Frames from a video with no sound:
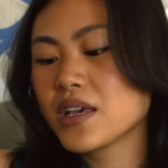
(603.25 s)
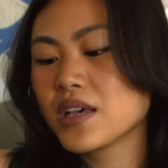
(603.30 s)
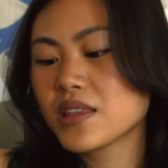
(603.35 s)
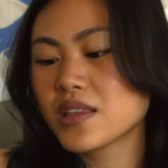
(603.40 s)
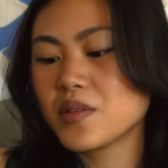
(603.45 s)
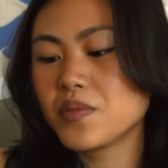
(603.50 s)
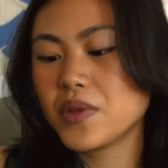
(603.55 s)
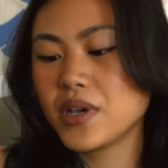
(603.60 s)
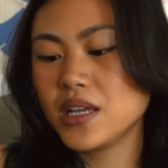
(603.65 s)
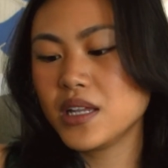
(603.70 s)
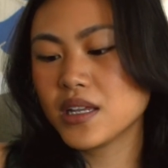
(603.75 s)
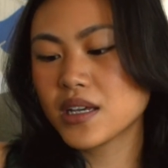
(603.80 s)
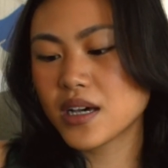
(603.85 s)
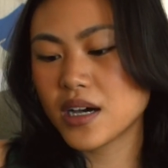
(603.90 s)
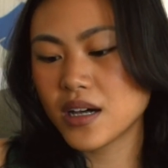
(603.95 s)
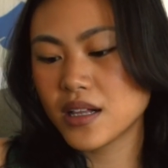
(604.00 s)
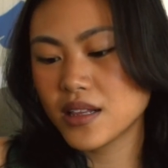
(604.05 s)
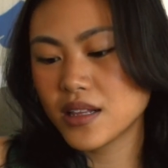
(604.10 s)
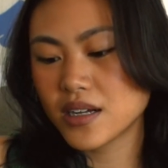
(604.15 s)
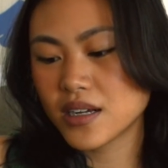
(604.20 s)
The main
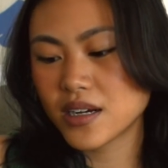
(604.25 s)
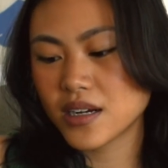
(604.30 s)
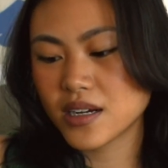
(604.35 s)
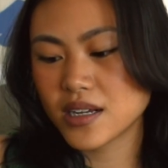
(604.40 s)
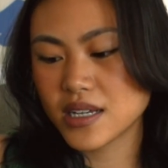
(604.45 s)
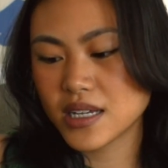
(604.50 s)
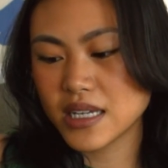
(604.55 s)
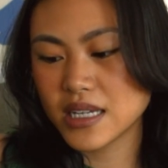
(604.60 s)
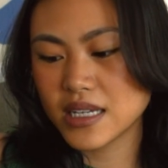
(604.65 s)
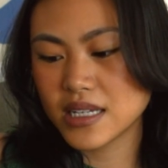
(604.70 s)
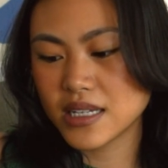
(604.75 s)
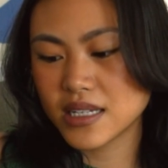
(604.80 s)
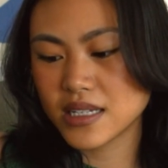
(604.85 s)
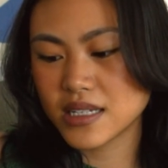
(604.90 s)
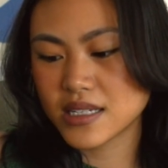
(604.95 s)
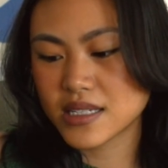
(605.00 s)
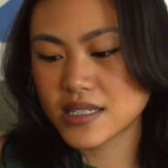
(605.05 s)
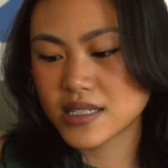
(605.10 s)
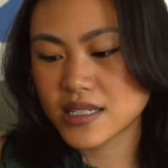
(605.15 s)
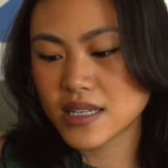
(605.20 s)
color
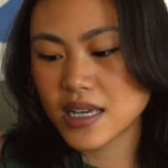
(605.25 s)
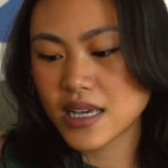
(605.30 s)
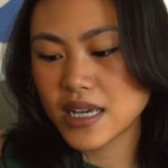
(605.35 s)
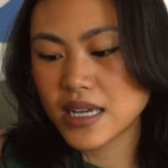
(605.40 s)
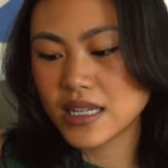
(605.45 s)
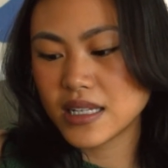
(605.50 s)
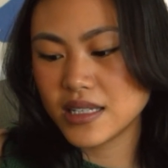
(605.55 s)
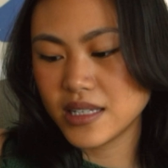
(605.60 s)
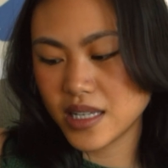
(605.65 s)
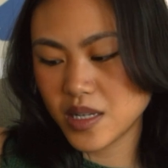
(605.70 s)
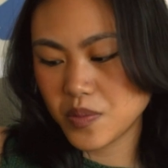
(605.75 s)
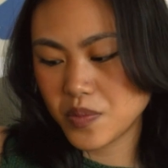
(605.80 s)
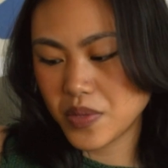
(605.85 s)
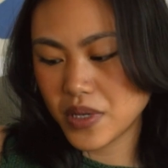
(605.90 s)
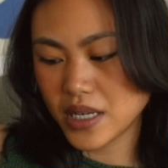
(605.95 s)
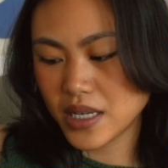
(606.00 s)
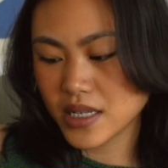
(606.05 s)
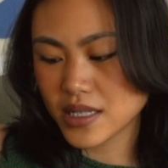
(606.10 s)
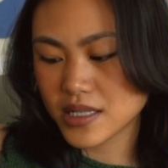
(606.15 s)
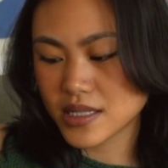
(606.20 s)
is Knit
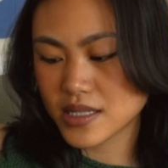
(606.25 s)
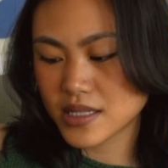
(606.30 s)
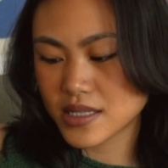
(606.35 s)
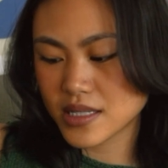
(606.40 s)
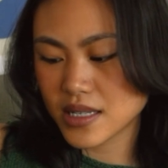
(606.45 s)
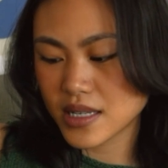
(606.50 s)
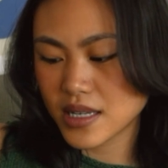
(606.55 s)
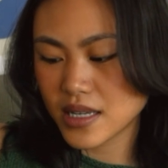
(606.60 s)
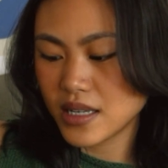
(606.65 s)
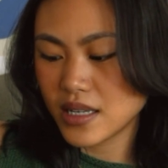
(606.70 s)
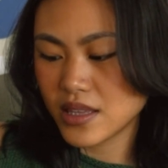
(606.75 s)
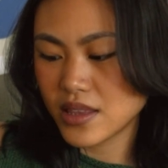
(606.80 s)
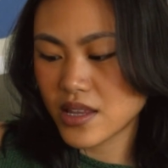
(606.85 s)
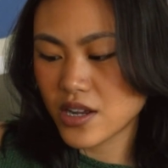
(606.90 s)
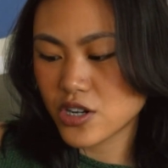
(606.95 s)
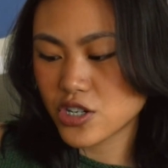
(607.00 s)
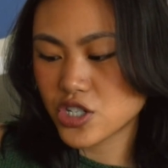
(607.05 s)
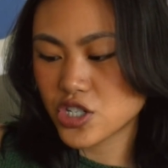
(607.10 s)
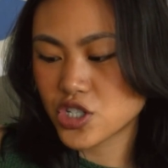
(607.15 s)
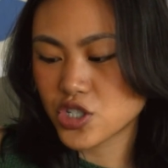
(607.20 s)
Picks in
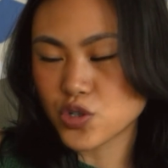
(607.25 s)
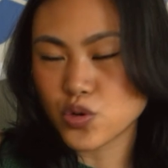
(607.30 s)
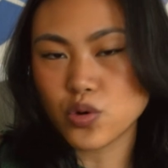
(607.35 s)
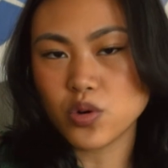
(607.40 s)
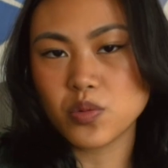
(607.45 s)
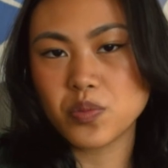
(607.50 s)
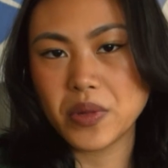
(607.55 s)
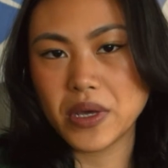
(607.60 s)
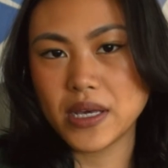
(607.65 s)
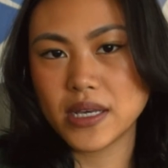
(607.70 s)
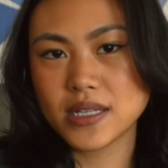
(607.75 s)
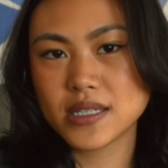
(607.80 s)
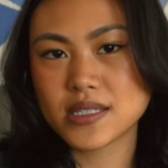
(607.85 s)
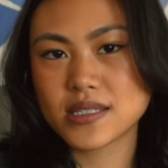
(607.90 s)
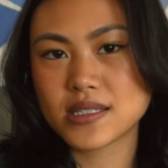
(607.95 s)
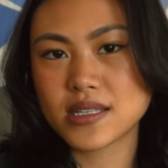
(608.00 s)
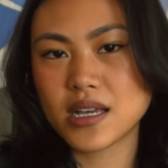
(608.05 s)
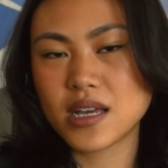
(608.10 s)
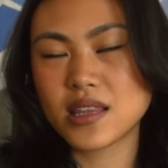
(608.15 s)
their Stroll base,